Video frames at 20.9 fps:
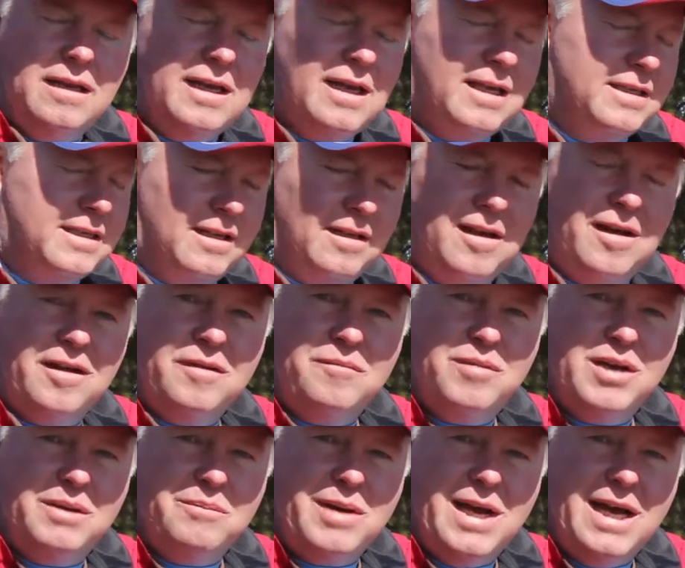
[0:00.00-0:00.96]
catch a lot of
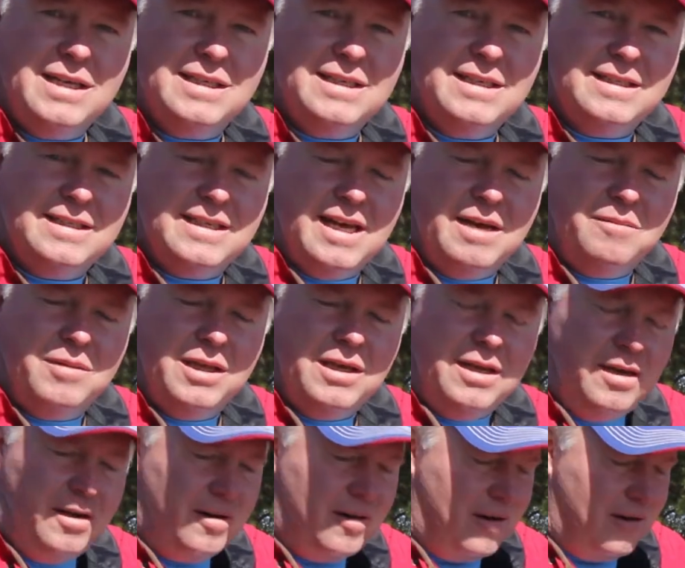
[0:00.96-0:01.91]
big bass this time of the
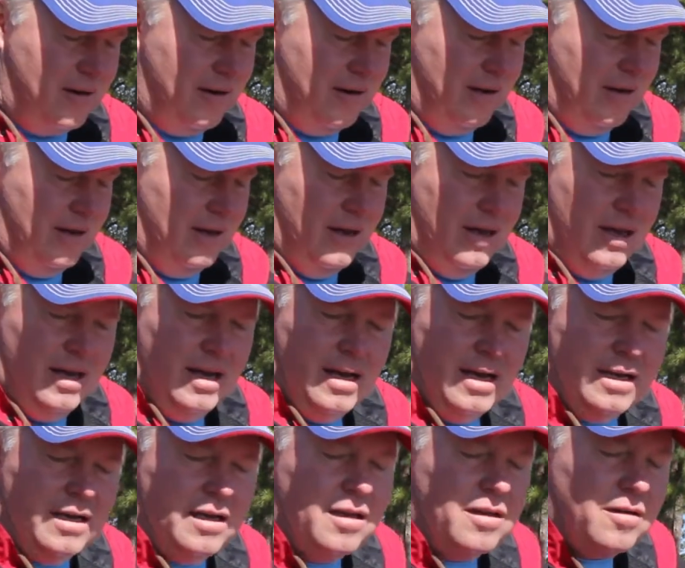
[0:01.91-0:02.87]
year.
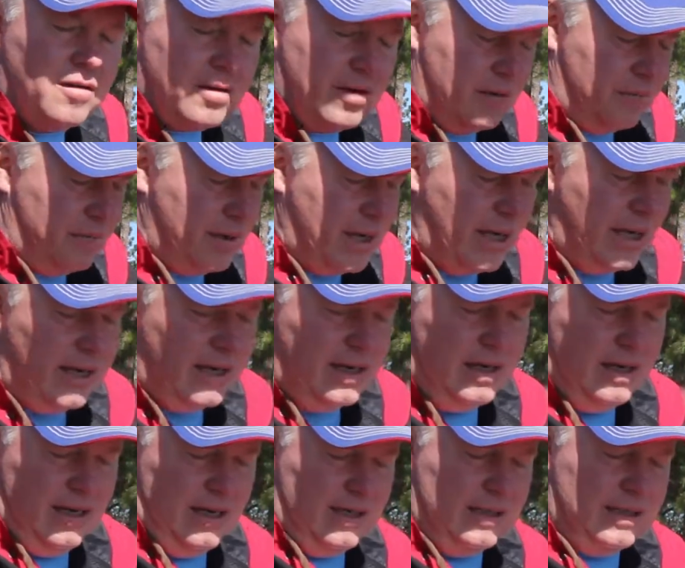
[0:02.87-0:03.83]
Another good bait
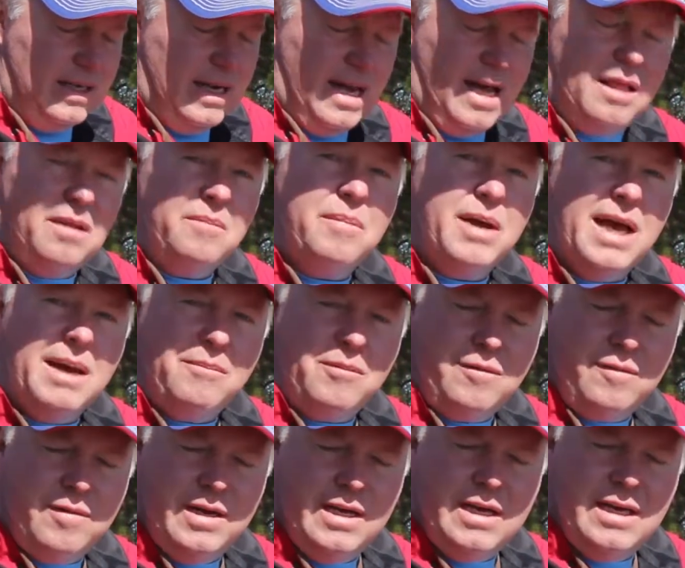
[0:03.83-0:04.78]
is an
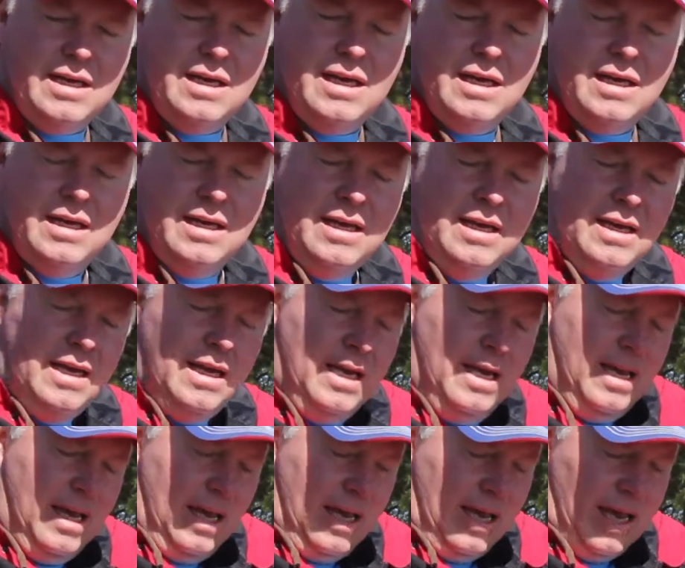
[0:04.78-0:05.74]
Alabama rig.
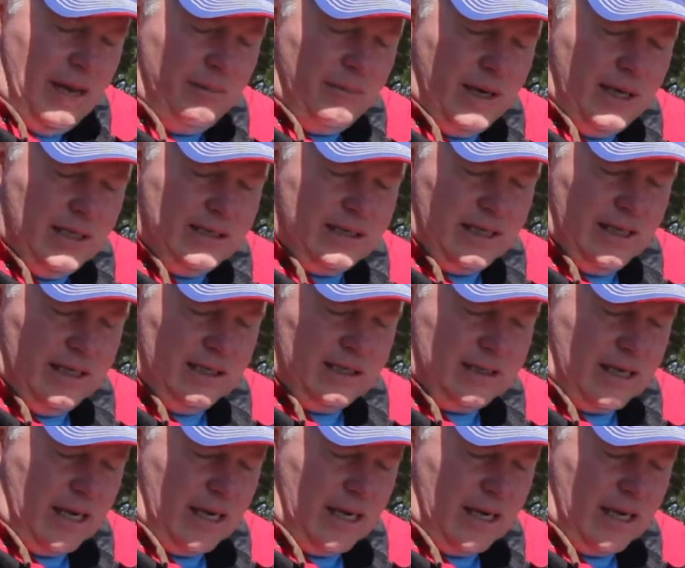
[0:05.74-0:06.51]
And basically it's